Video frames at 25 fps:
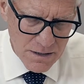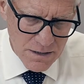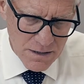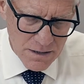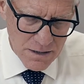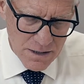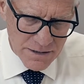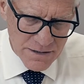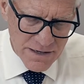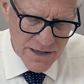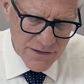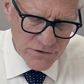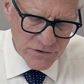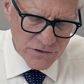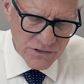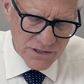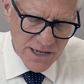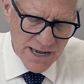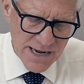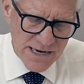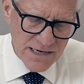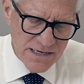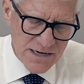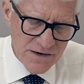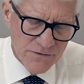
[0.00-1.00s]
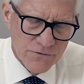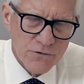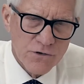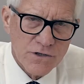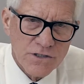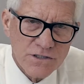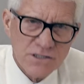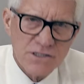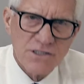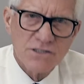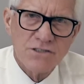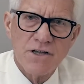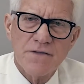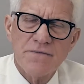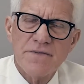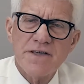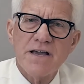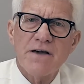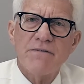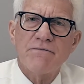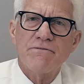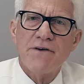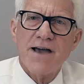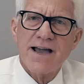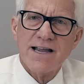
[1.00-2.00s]
Another slight difference is in the
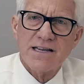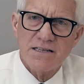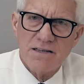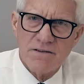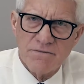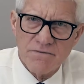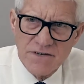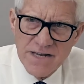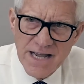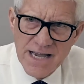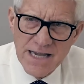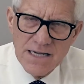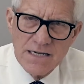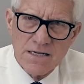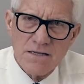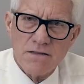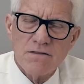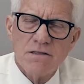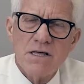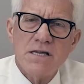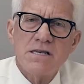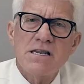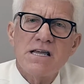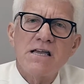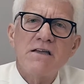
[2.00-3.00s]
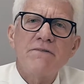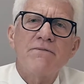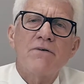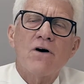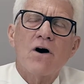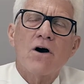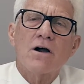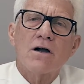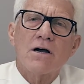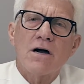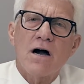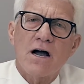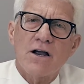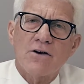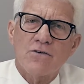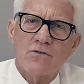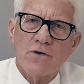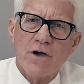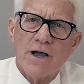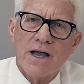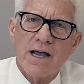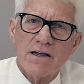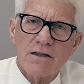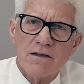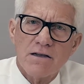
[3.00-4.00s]
effective date. The NEFAR
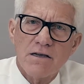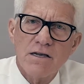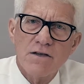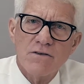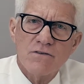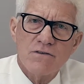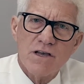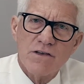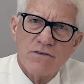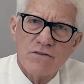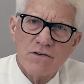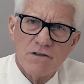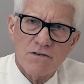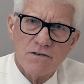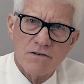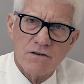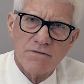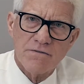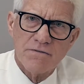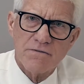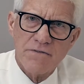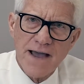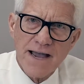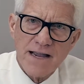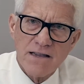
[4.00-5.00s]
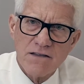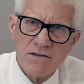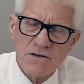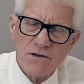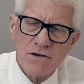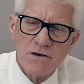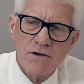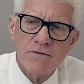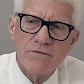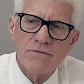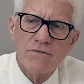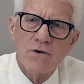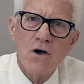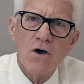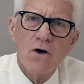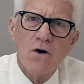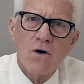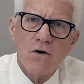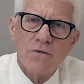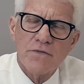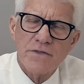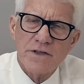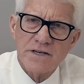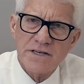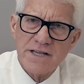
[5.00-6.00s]
contract says it's effective
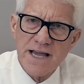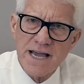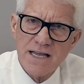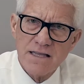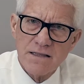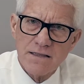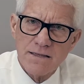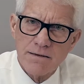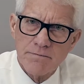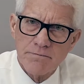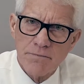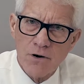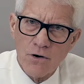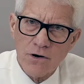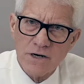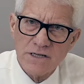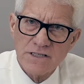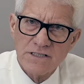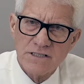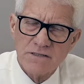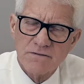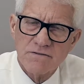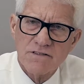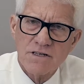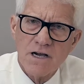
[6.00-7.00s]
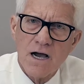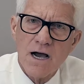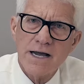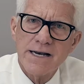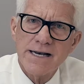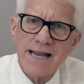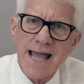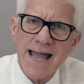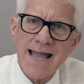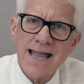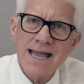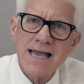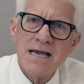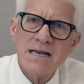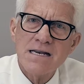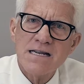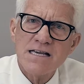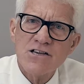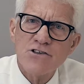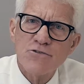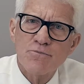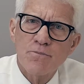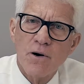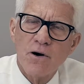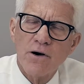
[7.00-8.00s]
on the date that parties have signed and
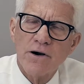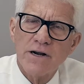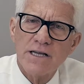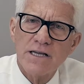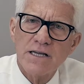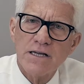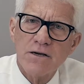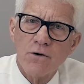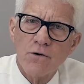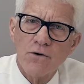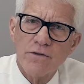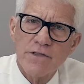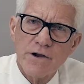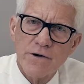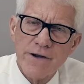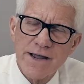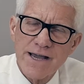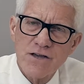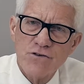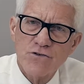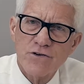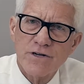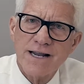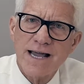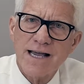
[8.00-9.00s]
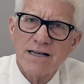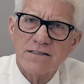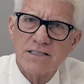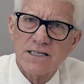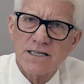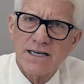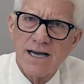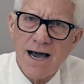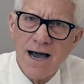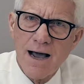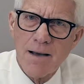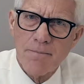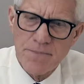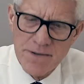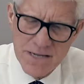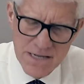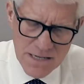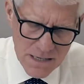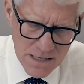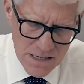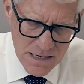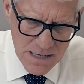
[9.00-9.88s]
each party or their agent has a copy.